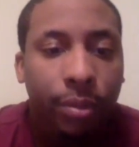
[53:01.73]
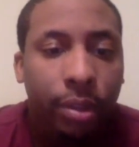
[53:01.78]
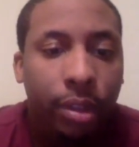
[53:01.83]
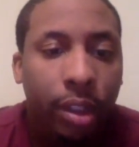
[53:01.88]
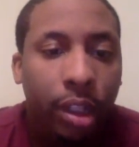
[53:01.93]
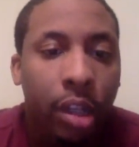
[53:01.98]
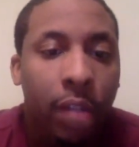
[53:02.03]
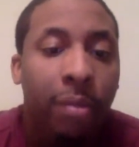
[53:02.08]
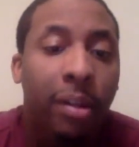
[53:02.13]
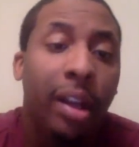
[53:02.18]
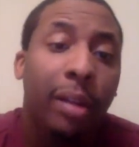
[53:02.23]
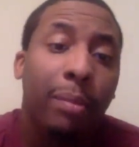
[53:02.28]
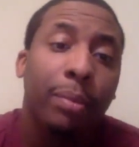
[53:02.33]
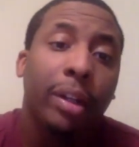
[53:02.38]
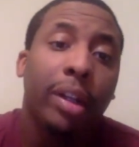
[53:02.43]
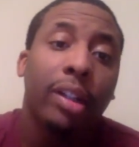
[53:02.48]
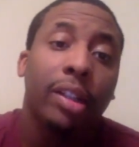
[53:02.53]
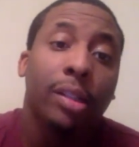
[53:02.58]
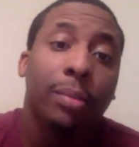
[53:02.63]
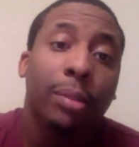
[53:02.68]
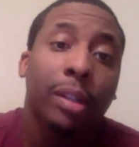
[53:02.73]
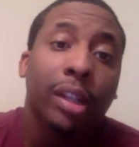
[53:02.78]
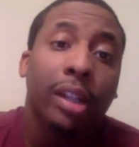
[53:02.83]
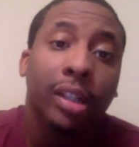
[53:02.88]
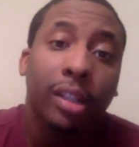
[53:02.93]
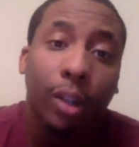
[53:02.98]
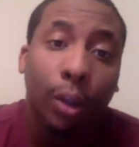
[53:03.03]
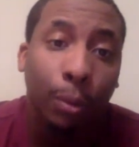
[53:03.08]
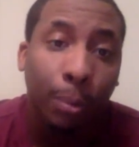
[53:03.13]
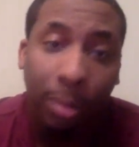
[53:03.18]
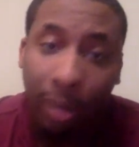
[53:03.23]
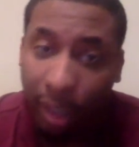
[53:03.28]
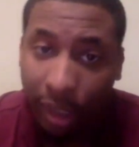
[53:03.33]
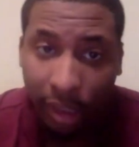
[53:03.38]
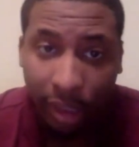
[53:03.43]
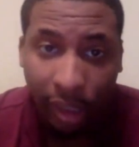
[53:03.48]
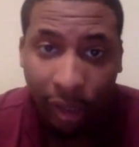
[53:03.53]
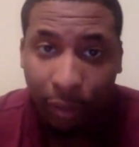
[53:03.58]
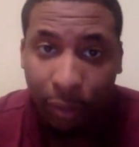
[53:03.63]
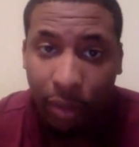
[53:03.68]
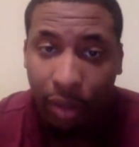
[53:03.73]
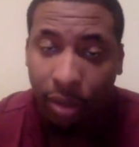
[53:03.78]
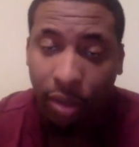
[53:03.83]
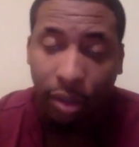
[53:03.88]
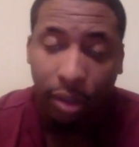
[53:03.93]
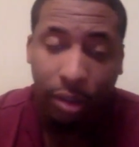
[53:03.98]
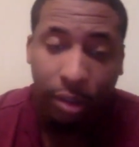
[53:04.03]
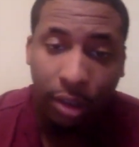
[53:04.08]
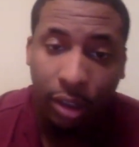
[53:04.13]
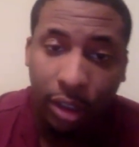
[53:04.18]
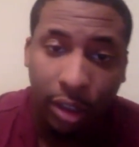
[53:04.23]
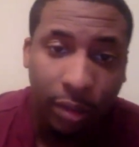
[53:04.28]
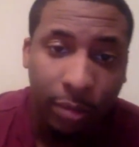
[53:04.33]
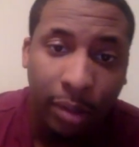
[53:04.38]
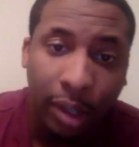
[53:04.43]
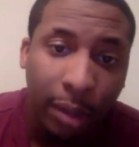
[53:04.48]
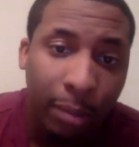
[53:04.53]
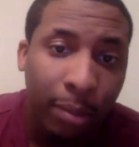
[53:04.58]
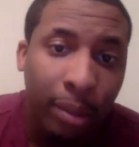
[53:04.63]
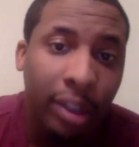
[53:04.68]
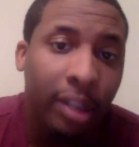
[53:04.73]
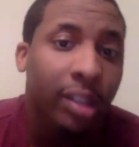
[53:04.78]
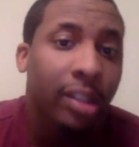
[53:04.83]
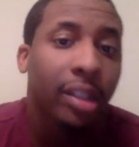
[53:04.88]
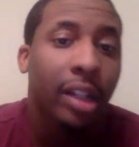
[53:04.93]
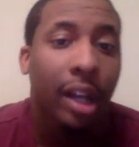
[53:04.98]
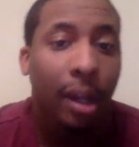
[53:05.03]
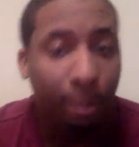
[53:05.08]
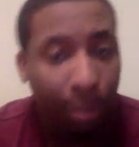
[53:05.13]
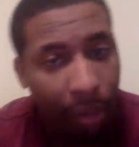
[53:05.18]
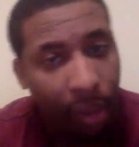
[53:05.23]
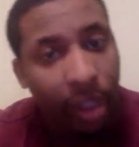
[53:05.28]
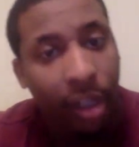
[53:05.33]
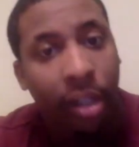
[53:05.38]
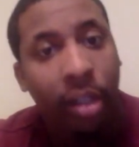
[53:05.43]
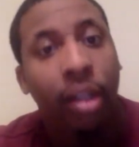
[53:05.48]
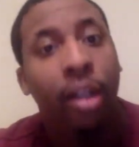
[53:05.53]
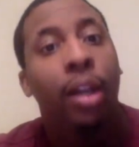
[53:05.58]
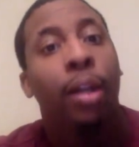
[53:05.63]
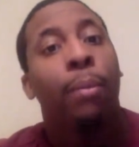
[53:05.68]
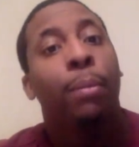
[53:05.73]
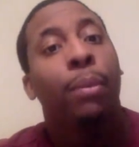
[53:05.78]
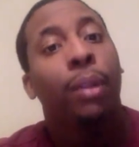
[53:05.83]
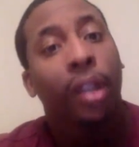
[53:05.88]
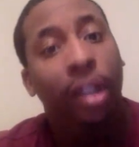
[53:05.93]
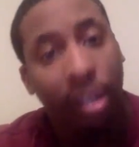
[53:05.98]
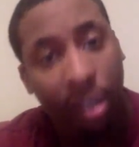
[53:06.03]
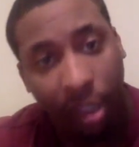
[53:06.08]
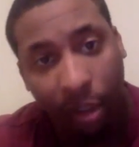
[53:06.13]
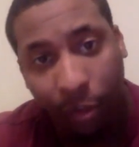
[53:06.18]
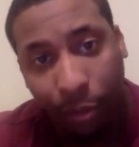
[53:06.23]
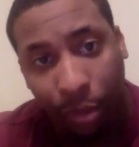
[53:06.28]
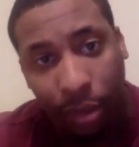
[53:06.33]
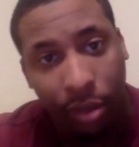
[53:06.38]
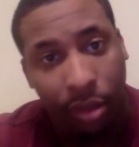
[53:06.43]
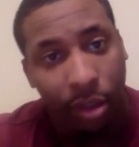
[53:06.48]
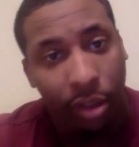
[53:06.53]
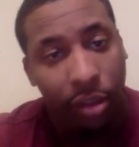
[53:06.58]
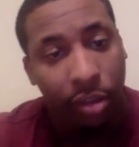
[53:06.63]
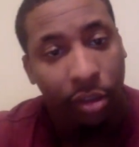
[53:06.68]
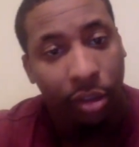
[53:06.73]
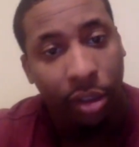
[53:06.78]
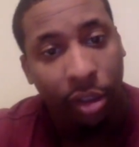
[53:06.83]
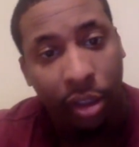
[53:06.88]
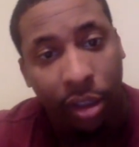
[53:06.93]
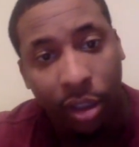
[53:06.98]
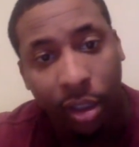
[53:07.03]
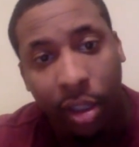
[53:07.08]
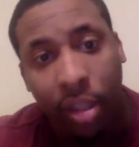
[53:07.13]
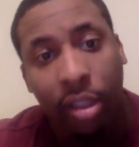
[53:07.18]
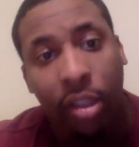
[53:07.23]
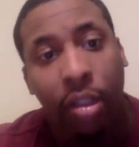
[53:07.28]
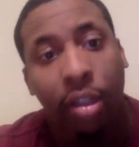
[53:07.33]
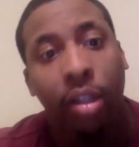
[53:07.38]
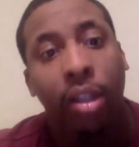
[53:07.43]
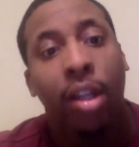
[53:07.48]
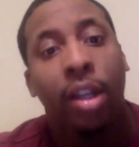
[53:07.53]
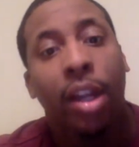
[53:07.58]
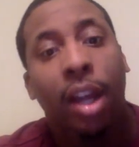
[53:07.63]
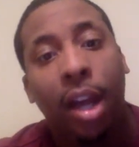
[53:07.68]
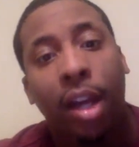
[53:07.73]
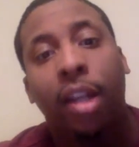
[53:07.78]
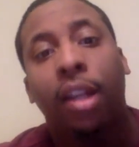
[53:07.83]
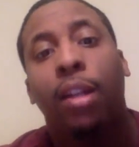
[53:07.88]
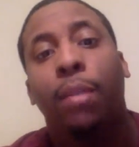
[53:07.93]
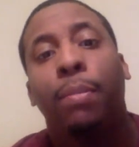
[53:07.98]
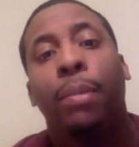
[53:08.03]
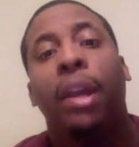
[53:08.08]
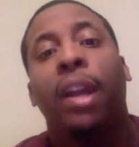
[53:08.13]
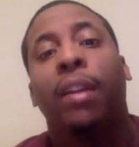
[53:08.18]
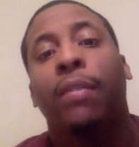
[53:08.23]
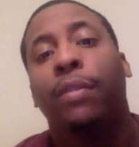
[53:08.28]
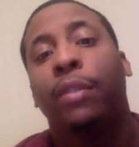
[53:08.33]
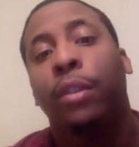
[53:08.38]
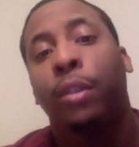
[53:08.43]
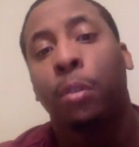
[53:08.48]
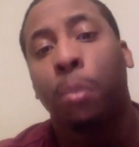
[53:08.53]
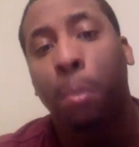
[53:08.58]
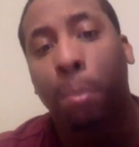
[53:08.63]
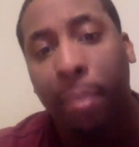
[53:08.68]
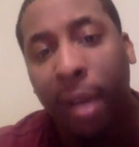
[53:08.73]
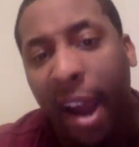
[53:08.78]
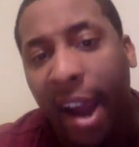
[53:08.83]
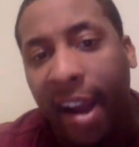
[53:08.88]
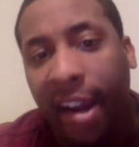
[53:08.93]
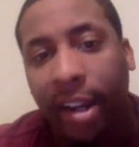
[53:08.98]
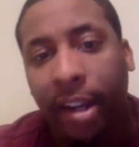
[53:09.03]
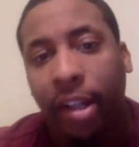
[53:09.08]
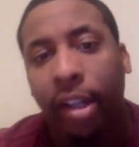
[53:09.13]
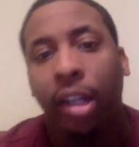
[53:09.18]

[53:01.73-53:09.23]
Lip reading: If Matt Breida is playing, don't play Jeff Wilson Jr. If Matt Breida is not playing, play Jeff Wilson Jr. because he's a out of the backfield back.